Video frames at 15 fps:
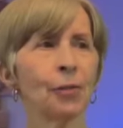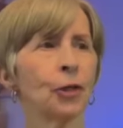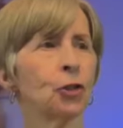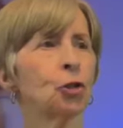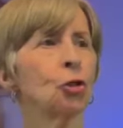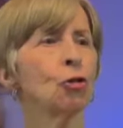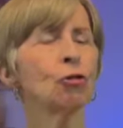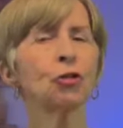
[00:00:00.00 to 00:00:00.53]

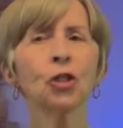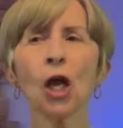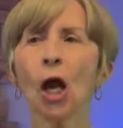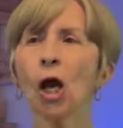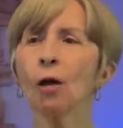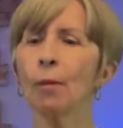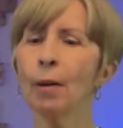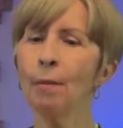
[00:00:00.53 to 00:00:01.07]
But the two
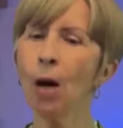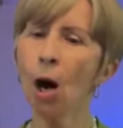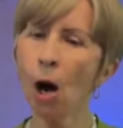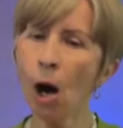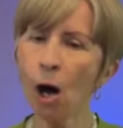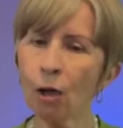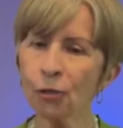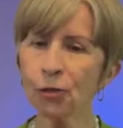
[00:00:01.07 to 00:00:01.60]

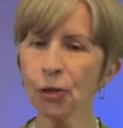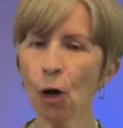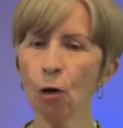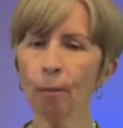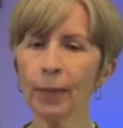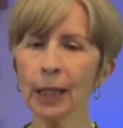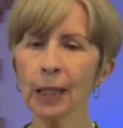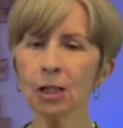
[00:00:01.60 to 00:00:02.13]
cherubim
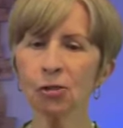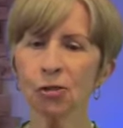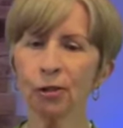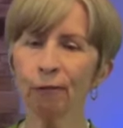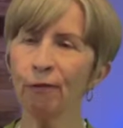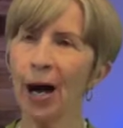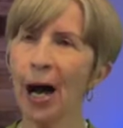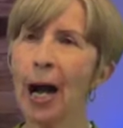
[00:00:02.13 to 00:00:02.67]
also
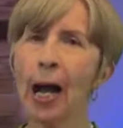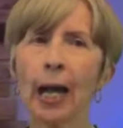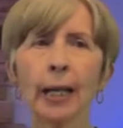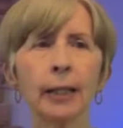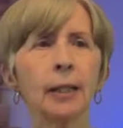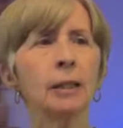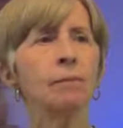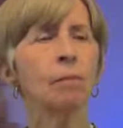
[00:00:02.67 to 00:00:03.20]
means
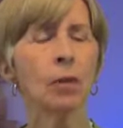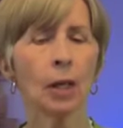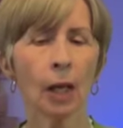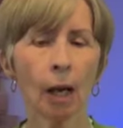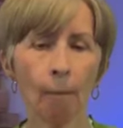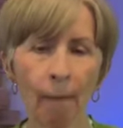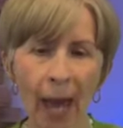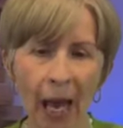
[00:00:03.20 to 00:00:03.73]
divine
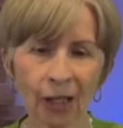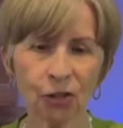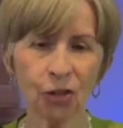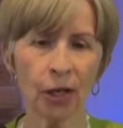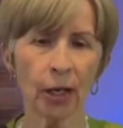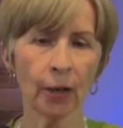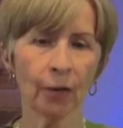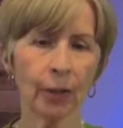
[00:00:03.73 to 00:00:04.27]

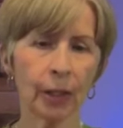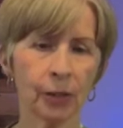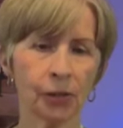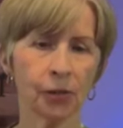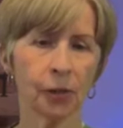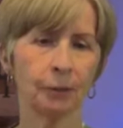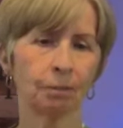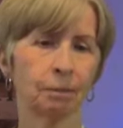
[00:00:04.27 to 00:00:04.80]

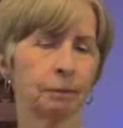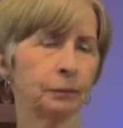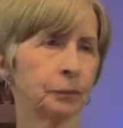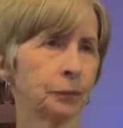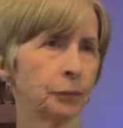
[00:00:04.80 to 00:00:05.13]
imaginaries.